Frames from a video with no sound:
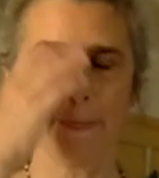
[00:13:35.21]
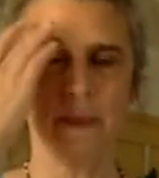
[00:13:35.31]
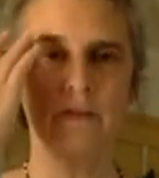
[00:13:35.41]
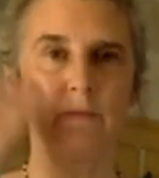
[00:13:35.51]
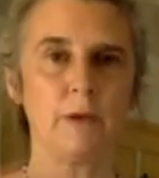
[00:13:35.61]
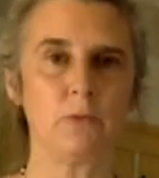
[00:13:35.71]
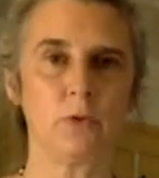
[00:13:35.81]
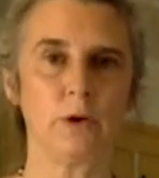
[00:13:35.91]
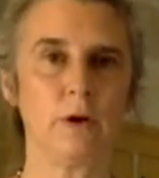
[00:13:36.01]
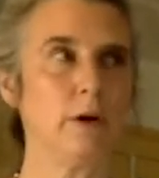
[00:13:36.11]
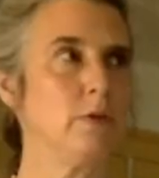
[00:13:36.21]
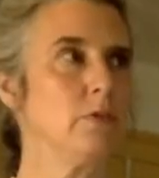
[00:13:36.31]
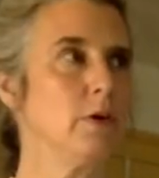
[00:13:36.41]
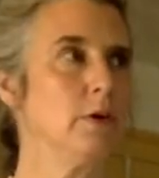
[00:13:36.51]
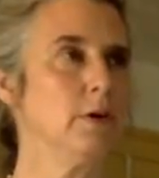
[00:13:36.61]
Sometimes when our
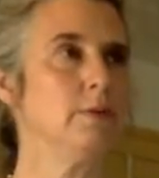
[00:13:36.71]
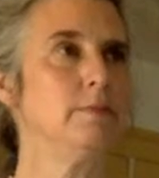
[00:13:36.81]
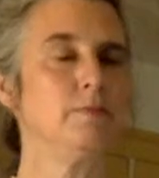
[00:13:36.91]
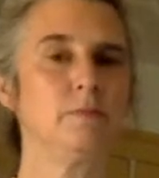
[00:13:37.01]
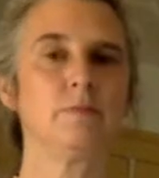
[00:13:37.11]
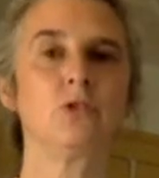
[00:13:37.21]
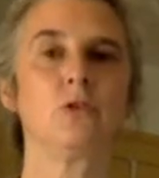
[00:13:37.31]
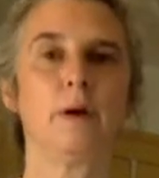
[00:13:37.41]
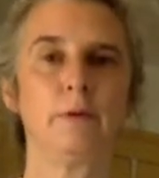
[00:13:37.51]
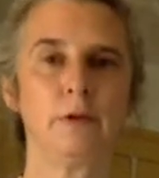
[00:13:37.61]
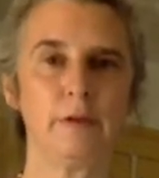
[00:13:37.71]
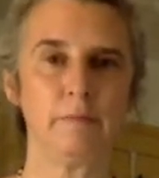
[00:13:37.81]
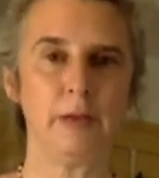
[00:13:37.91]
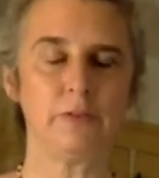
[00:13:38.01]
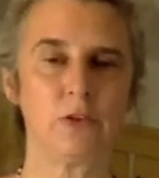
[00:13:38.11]
hearts are troubled, it
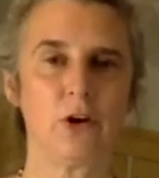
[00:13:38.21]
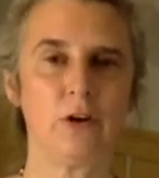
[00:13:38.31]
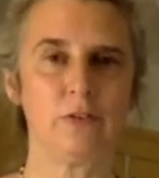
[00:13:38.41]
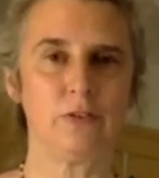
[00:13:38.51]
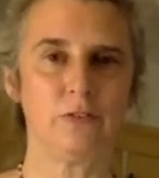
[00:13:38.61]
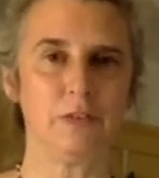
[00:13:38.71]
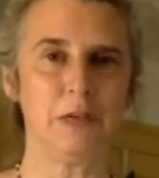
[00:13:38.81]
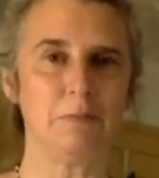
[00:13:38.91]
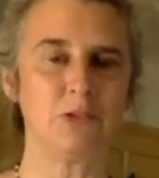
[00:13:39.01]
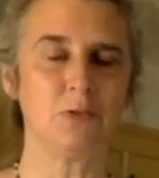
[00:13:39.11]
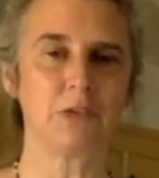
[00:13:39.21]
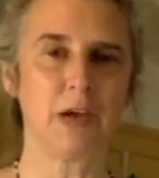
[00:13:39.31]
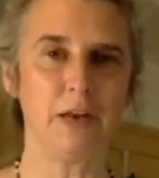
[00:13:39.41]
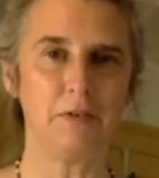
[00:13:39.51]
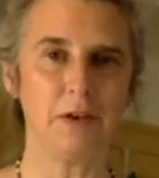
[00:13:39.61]
makes it hard to sleep, so it's
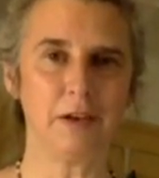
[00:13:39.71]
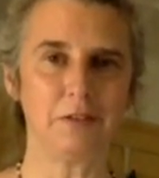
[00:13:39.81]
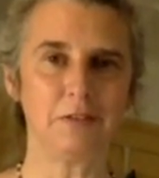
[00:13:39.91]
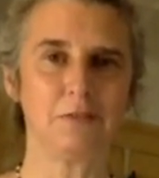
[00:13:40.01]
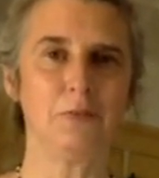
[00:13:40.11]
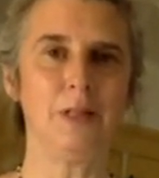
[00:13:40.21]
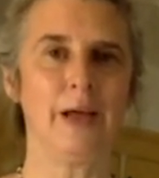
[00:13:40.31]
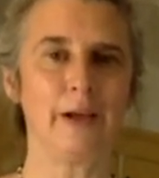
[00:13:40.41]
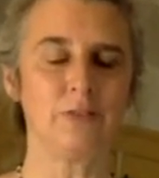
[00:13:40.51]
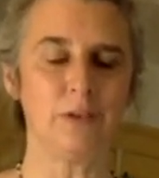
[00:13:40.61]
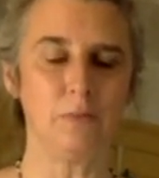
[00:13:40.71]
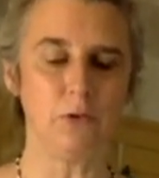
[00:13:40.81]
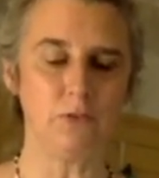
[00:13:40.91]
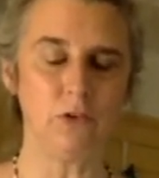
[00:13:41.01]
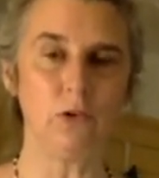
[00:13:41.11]
kind of a nice relaxing
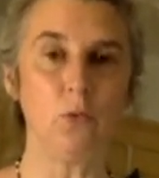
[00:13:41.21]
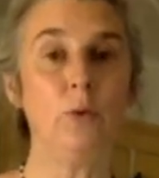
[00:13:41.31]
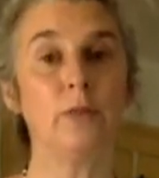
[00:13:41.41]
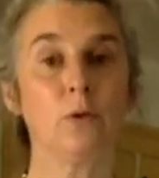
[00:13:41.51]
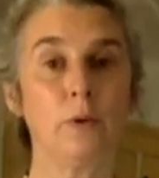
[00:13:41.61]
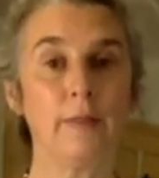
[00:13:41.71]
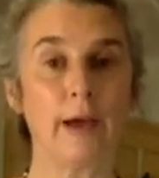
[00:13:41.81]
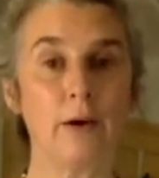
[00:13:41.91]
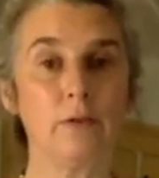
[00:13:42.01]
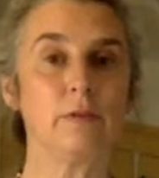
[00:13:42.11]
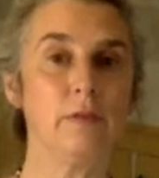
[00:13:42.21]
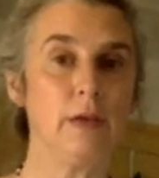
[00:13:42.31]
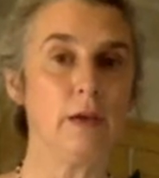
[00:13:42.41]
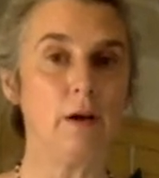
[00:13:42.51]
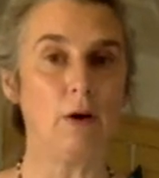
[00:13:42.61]
move to do with or without
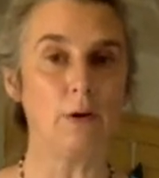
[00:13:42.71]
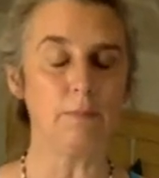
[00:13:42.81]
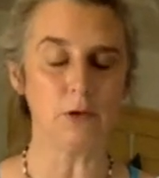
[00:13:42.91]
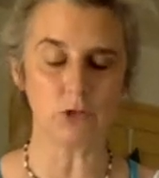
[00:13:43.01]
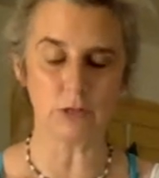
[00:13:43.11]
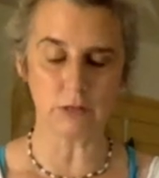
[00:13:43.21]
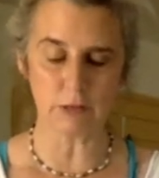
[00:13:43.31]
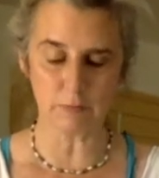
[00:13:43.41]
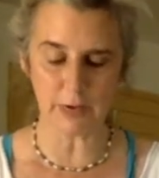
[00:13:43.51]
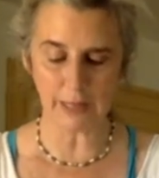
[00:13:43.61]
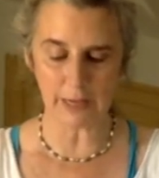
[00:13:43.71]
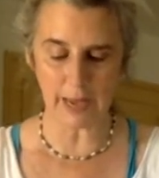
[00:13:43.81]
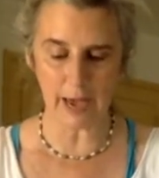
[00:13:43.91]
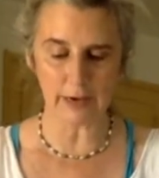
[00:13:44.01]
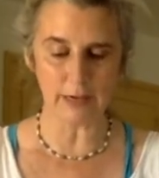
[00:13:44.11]
the arm motions, but I like
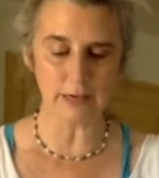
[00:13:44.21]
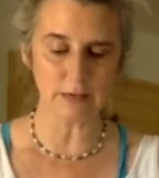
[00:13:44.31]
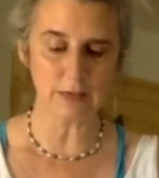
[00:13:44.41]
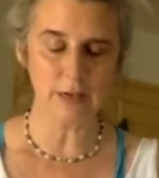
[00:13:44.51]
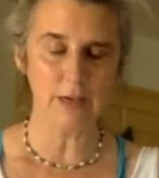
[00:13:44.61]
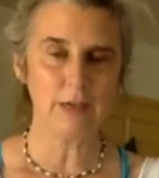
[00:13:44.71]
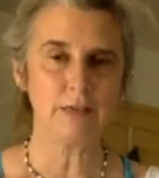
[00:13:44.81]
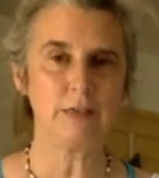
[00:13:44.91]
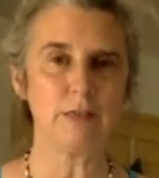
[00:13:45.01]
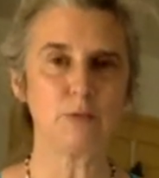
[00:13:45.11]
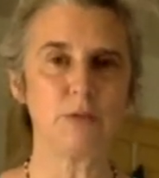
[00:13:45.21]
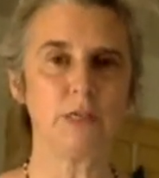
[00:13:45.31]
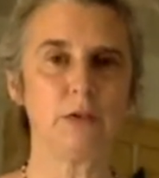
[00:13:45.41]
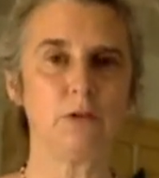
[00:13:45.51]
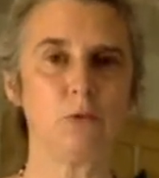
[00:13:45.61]
adding it to this
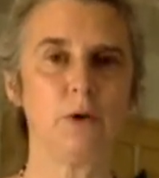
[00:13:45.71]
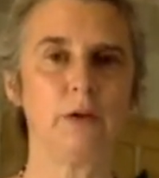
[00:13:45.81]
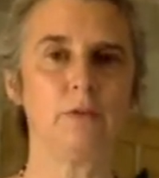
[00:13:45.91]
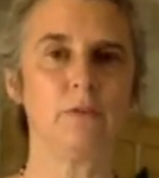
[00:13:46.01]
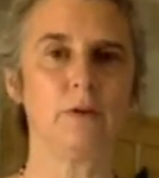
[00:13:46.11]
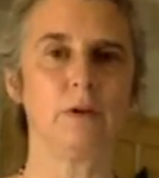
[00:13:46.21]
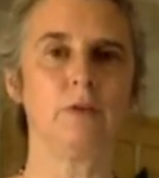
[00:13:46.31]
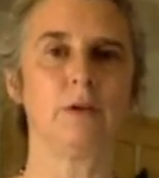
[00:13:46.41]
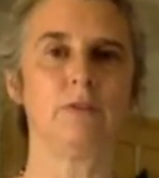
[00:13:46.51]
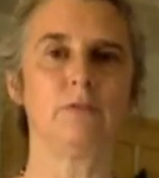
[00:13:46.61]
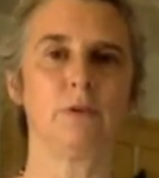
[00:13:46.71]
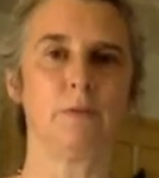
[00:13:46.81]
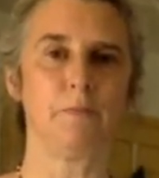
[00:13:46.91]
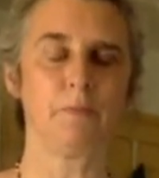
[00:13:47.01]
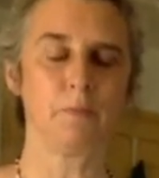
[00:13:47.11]
particular one. It's very graceful.
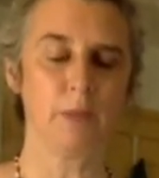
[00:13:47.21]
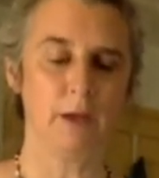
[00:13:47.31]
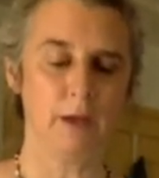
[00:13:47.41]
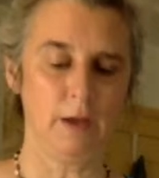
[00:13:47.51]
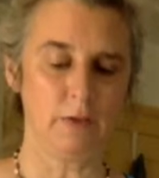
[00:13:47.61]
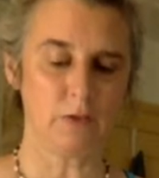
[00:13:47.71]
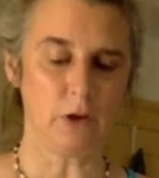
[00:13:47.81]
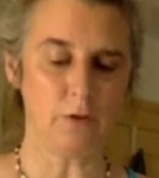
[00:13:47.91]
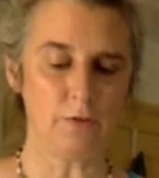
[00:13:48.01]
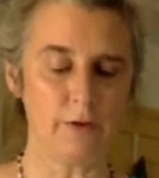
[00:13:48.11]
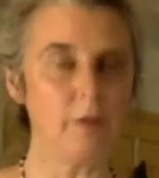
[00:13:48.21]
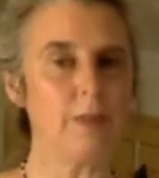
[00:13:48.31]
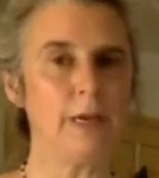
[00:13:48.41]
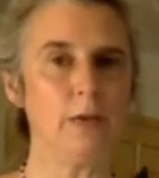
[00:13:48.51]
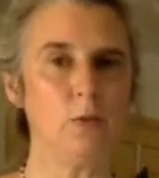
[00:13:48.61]
It's called Fair
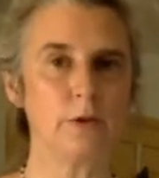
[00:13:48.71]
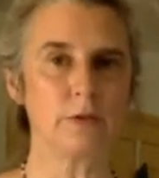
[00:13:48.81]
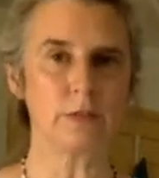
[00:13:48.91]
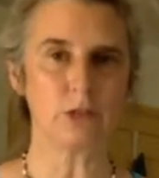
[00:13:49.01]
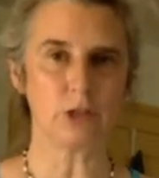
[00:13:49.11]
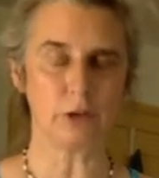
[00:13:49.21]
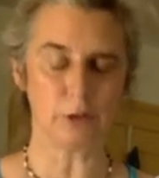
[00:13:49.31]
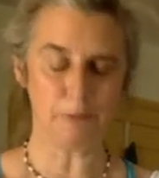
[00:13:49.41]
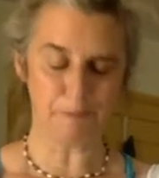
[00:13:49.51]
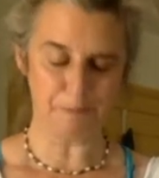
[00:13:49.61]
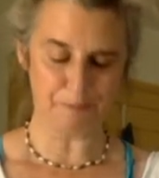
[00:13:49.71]
Lady Works the Shuttle,